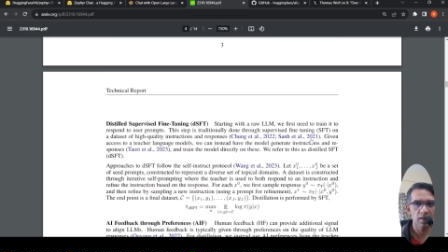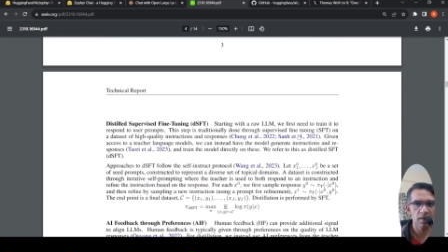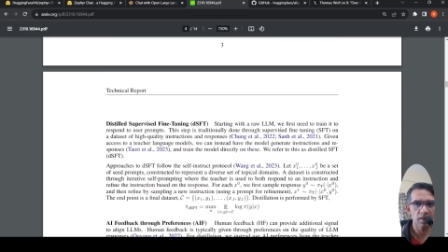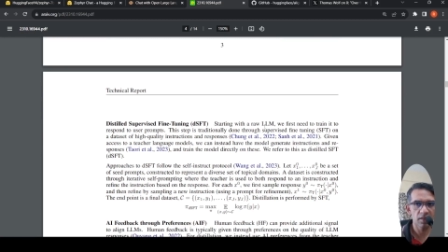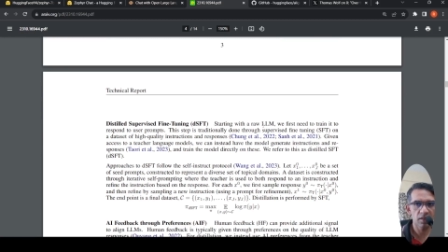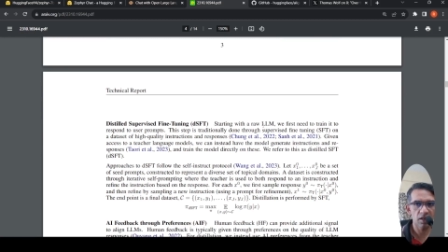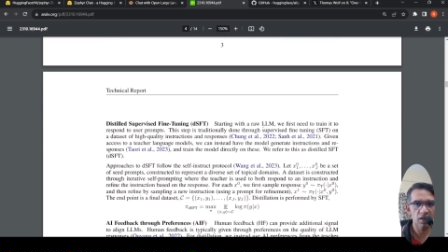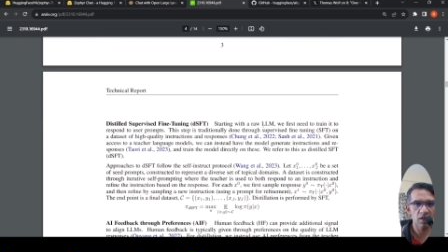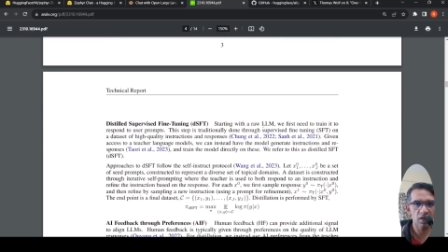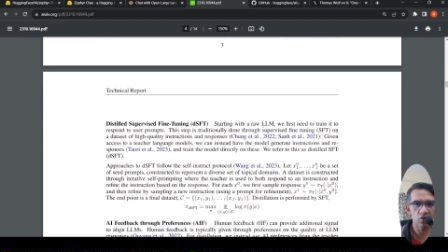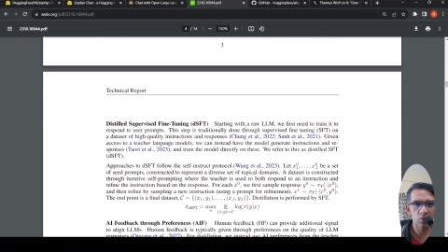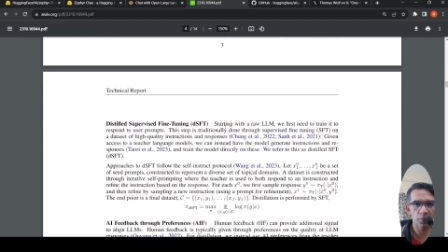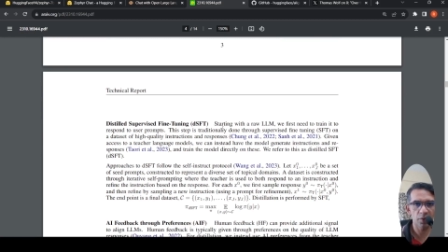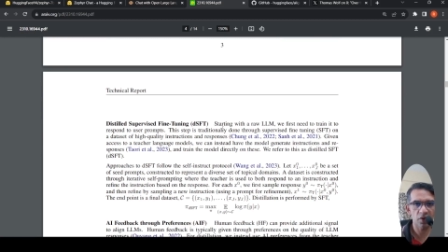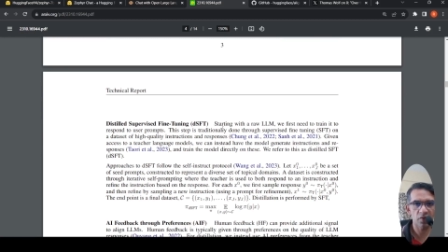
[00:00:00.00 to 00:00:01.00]
Distilled
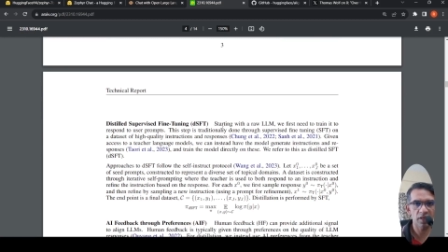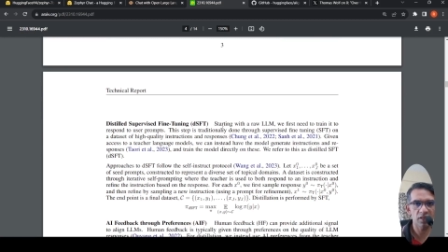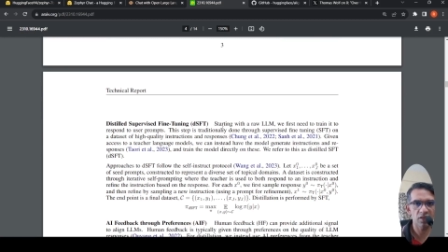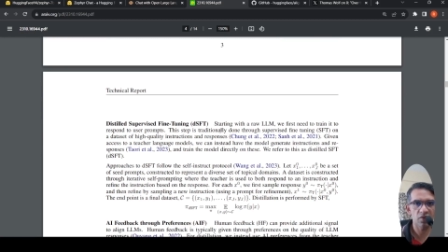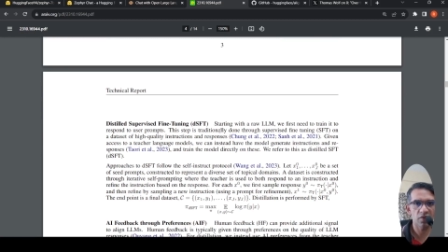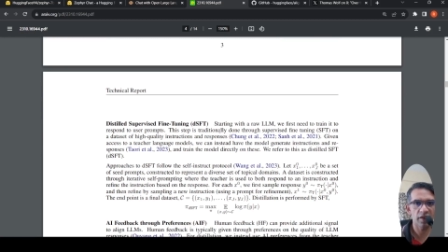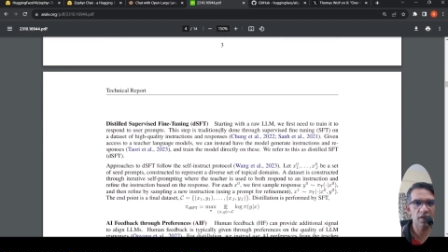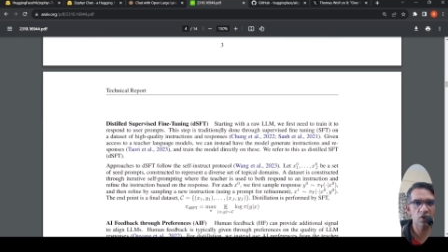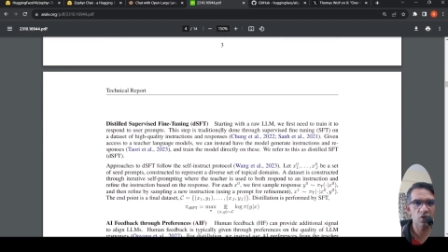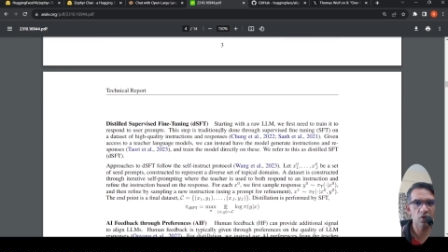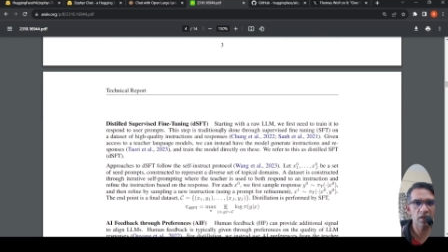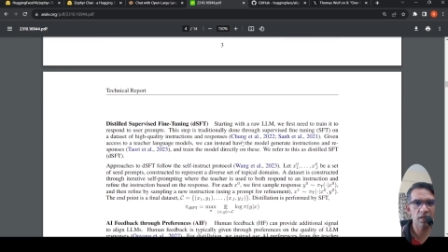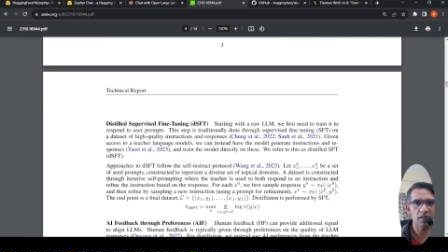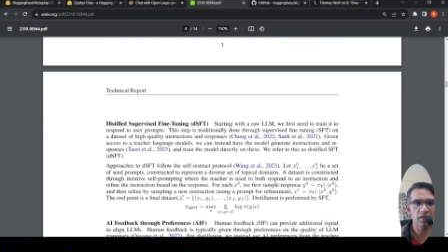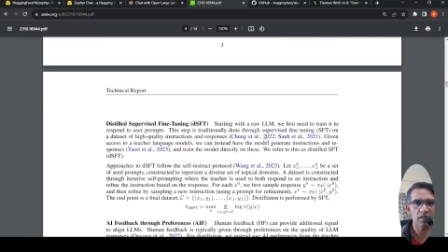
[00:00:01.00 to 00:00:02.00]
supervised fine
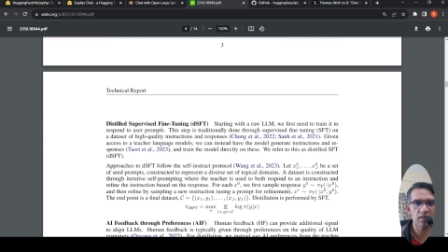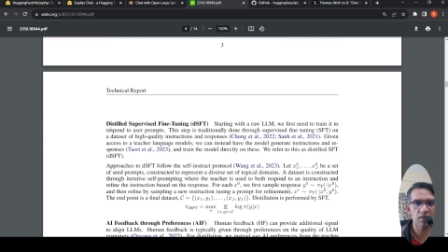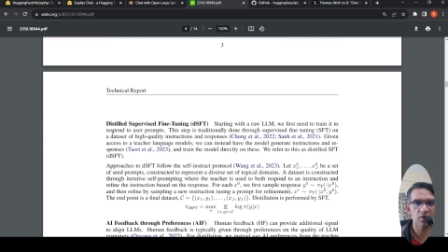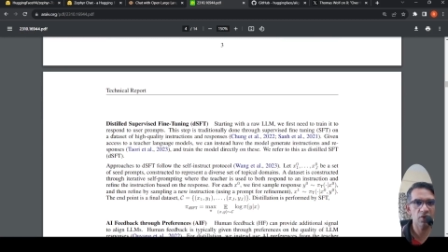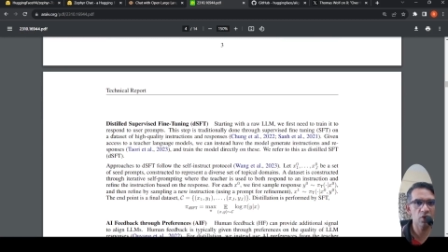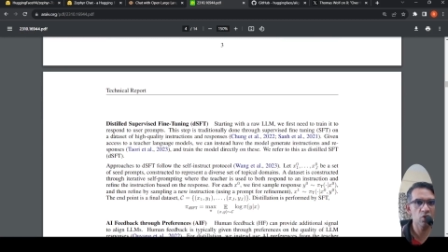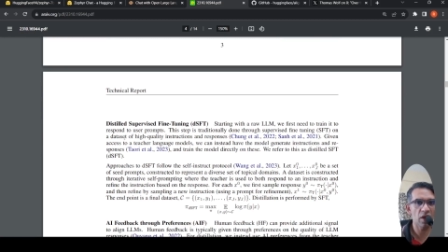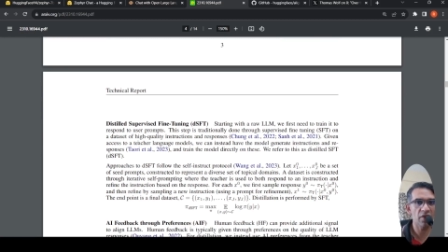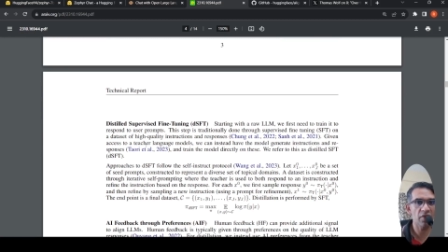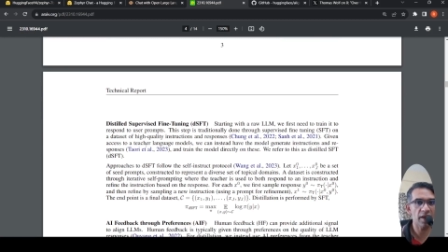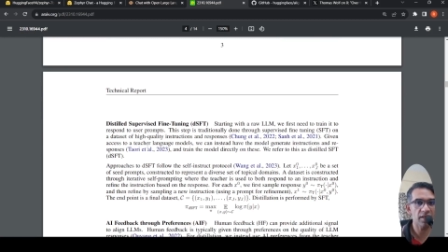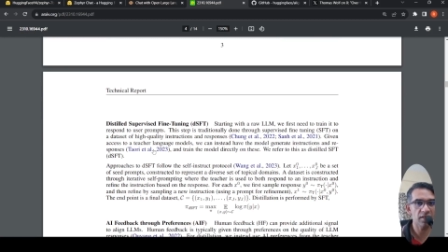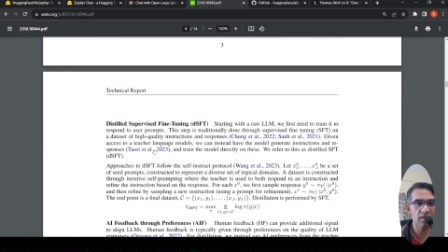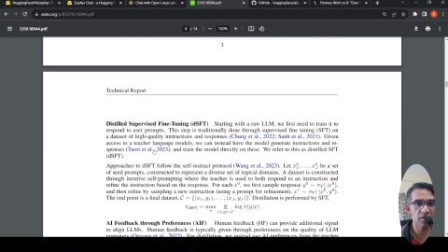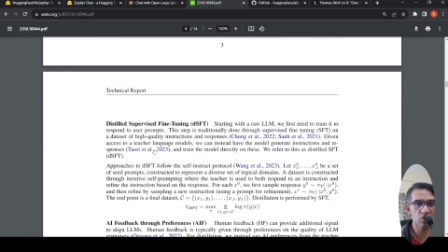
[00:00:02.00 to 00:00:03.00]
tuning is you have
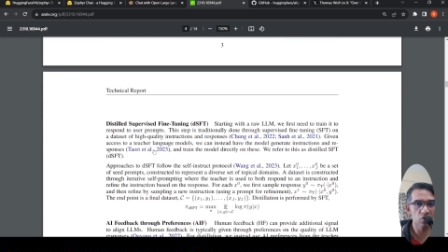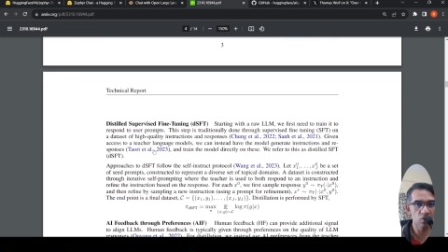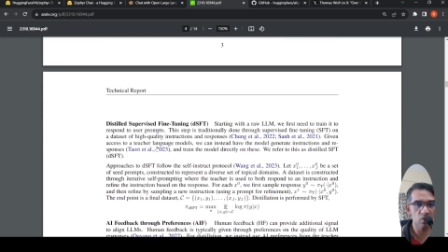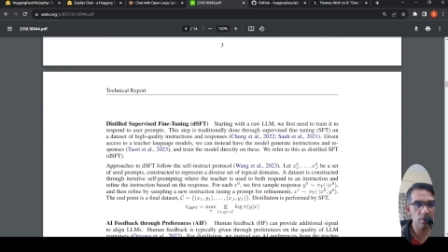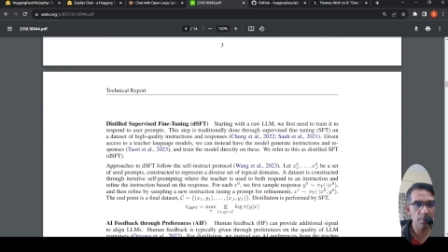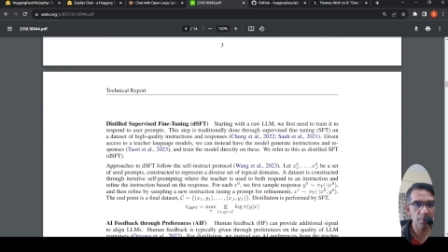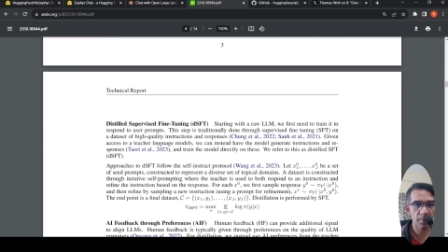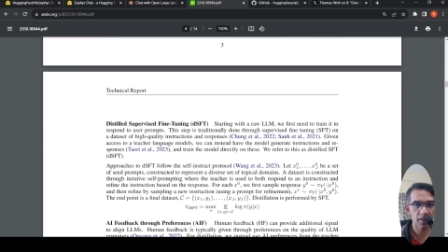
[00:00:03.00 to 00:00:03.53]
access to